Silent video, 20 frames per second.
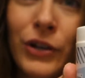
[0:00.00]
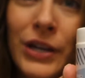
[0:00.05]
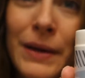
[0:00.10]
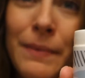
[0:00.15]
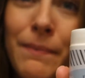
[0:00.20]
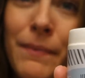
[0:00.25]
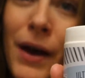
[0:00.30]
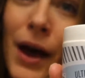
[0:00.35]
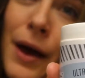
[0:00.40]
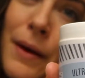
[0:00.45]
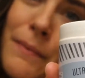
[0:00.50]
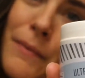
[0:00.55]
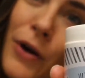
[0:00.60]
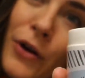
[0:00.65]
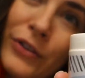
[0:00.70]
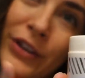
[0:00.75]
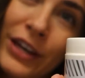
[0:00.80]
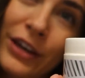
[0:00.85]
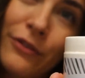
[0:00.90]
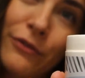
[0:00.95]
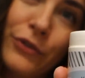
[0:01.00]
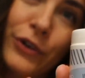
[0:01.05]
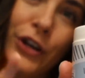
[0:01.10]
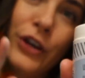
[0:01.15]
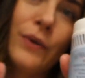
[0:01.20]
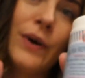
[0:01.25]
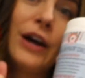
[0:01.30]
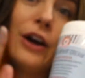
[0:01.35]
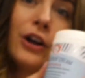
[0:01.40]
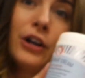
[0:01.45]
Cream. I'll link it for
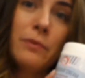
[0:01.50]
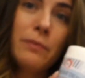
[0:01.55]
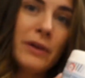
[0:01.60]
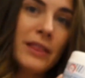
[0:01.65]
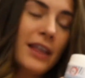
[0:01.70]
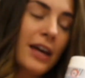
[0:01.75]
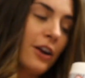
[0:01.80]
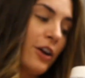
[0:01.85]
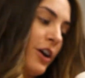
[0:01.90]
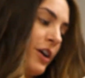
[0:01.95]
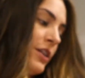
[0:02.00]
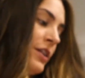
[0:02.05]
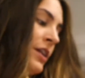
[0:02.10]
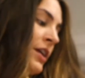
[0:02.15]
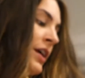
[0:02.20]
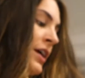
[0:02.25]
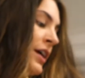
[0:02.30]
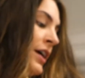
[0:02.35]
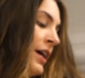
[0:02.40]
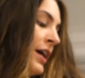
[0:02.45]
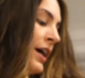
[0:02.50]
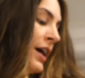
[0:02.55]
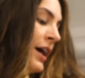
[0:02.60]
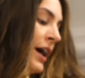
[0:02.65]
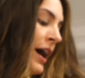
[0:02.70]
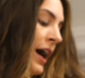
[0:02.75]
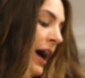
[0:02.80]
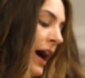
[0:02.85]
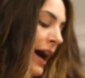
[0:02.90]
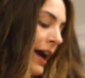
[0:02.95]
you. I already put that on.
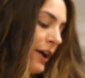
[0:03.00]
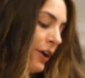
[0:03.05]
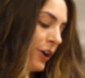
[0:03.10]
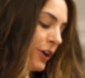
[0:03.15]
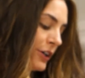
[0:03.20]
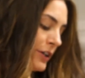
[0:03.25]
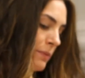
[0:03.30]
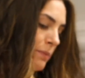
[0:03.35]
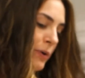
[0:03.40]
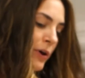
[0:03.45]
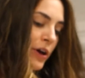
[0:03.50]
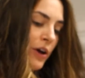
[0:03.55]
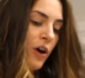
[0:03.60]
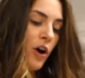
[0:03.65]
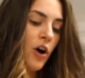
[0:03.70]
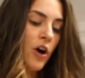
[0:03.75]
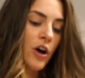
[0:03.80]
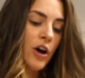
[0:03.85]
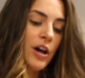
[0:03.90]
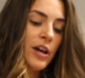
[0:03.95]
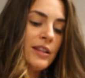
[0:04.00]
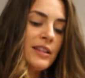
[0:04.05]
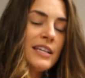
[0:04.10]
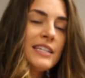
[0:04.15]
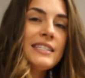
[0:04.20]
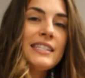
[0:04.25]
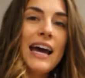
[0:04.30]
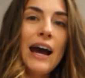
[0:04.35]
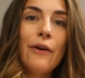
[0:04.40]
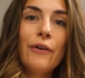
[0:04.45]
I already put on
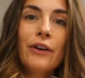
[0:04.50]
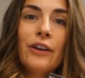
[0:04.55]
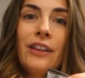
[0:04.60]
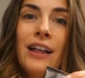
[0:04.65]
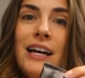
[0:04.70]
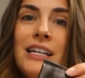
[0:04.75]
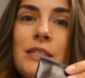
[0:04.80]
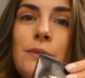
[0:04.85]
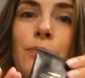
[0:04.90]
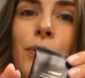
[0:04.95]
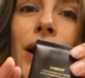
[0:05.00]
this Hourglass